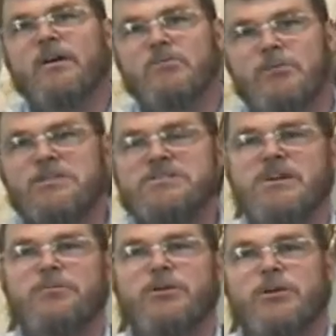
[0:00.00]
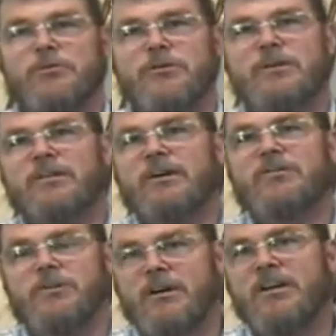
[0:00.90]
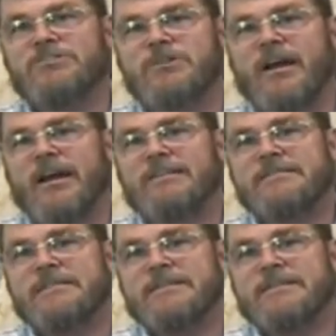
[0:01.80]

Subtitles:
armaments coming over under contract.